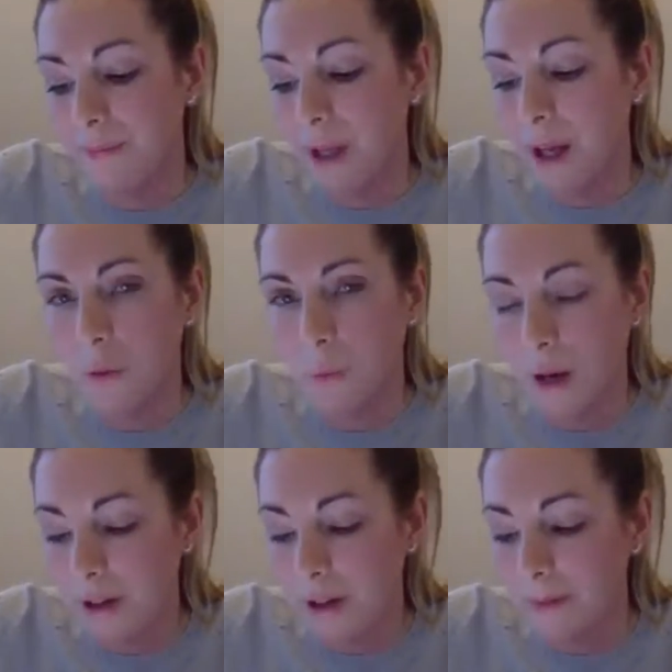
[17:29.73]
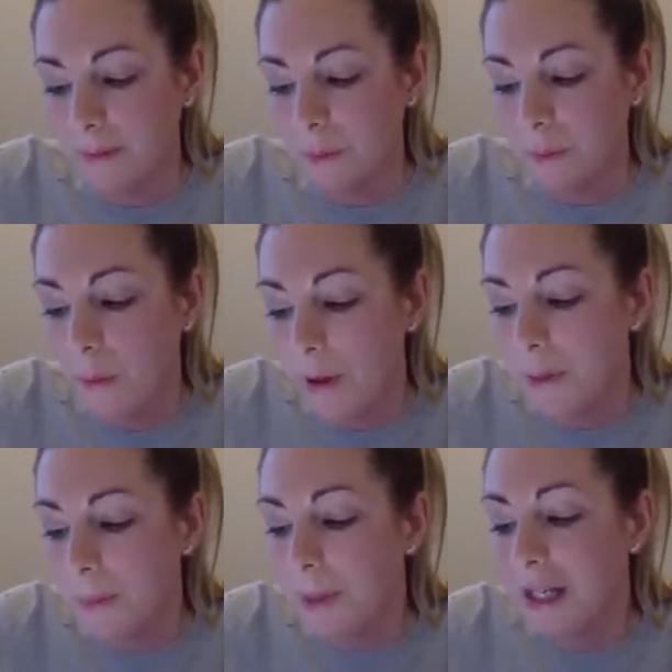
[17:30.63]
and whether, when
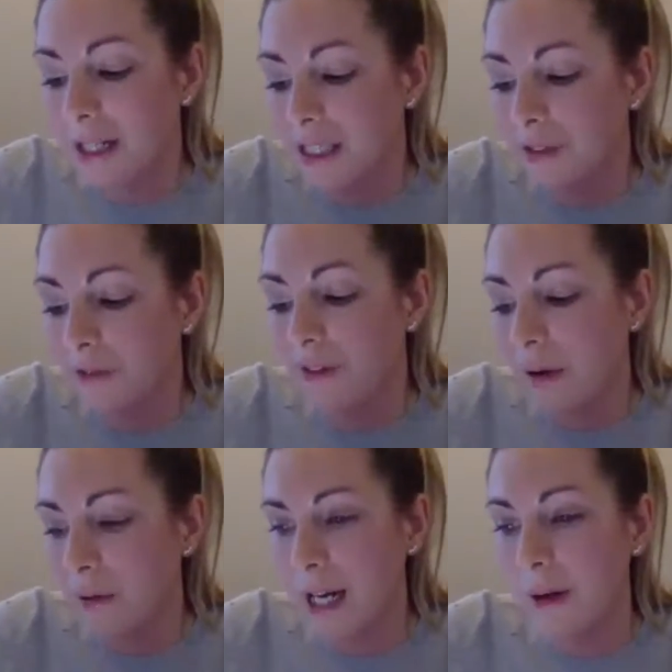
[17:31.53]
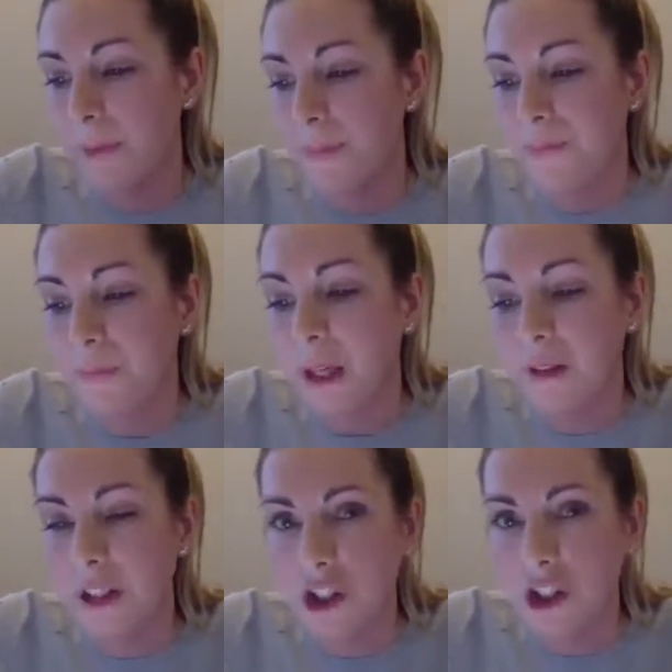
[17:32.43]
the police found out
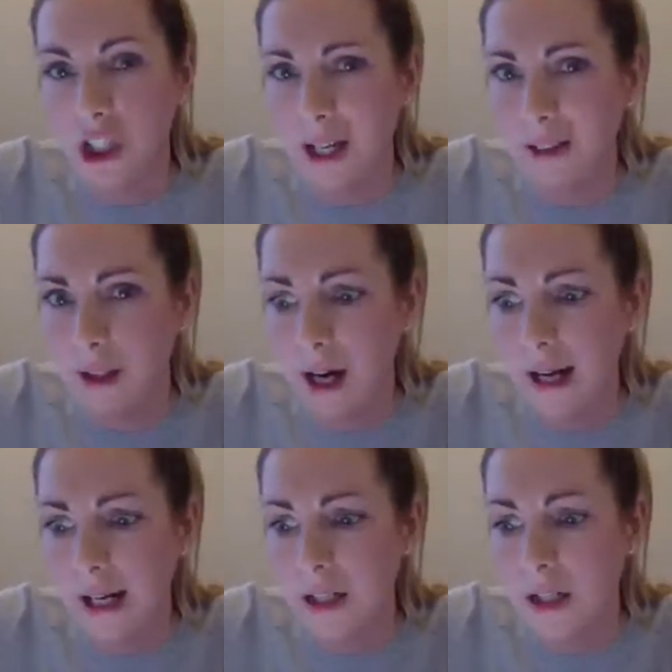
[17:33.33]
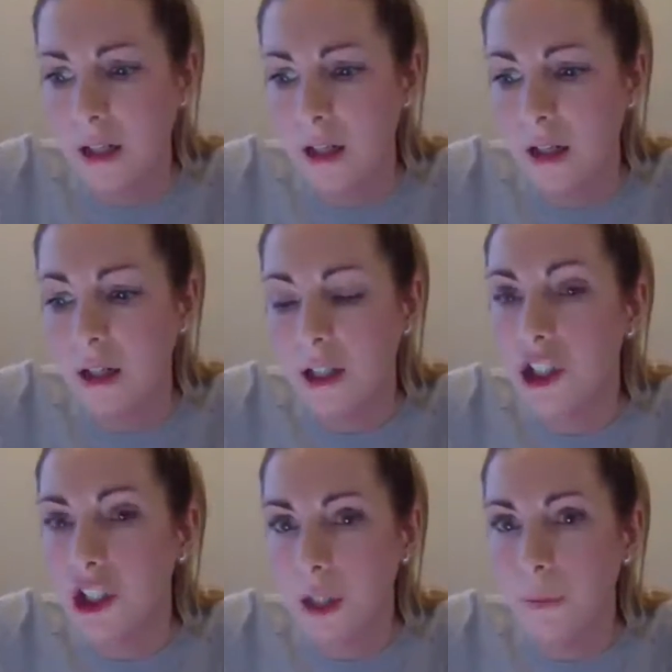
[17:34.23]
that she had lied,
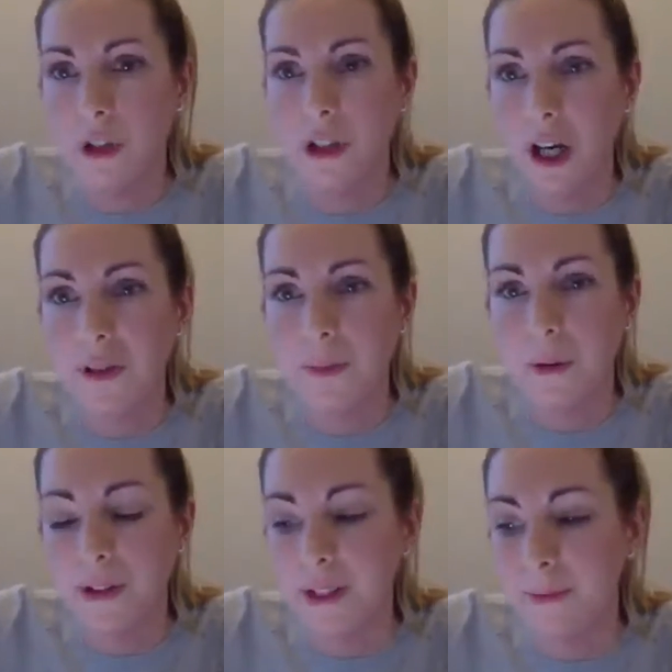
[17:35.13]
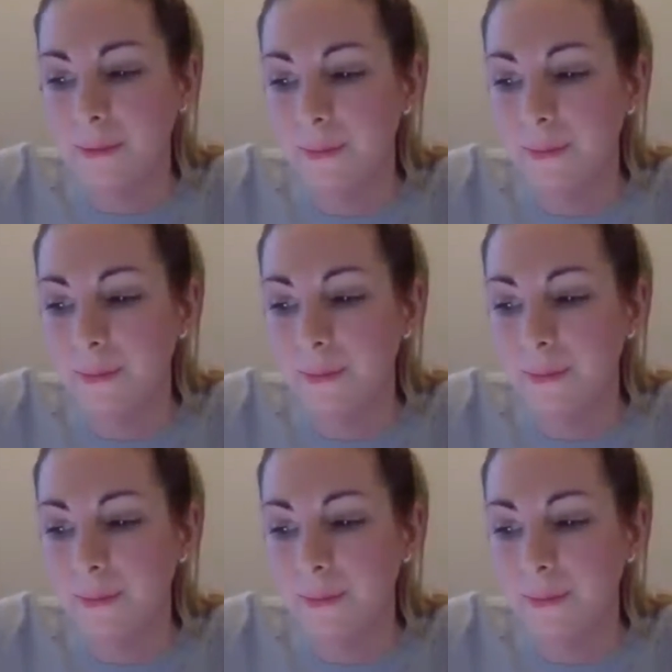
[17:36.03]
she would go to prison,